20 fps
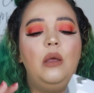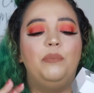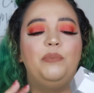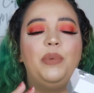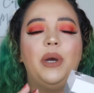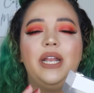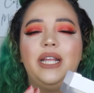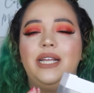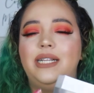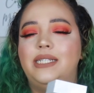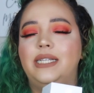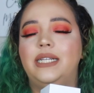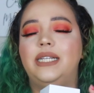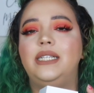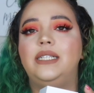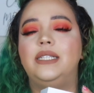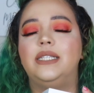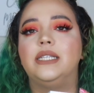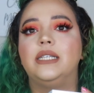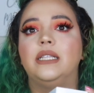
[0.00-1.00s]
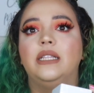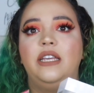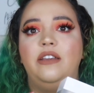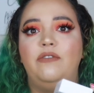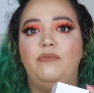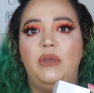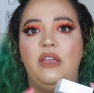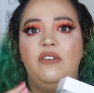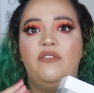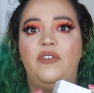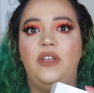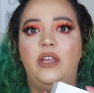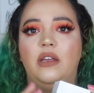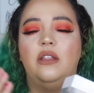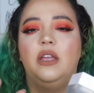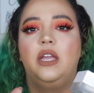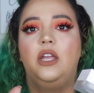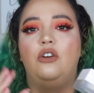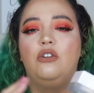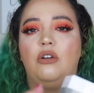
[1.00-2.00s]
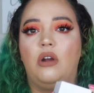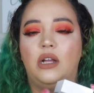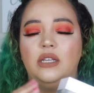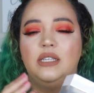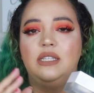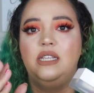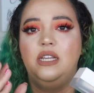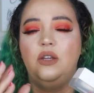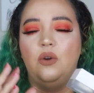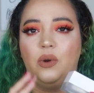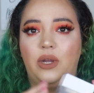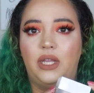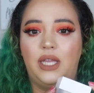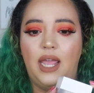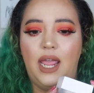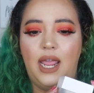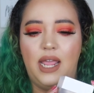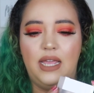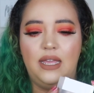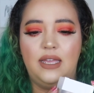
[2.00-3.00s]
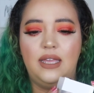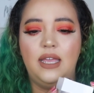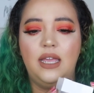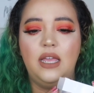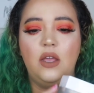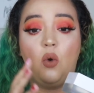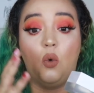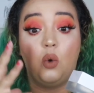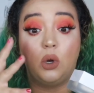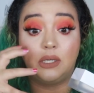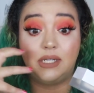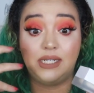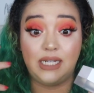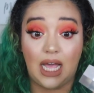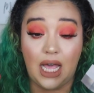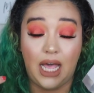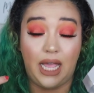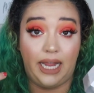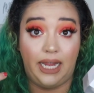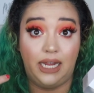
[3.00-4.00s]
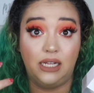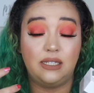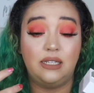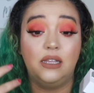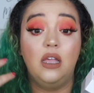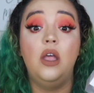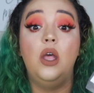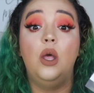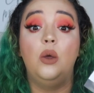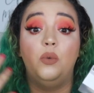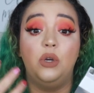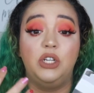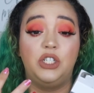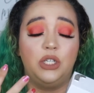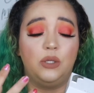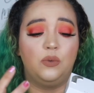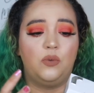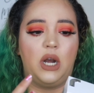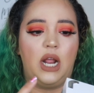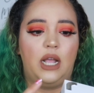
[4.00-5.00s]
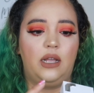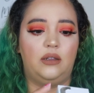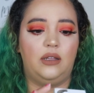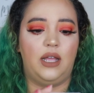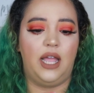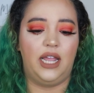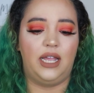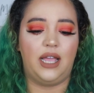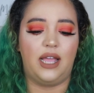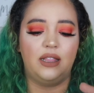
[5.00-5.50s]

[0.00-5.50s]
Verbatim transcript: But it didn't leave me feeling crusty or cakey or tight, which is what I like.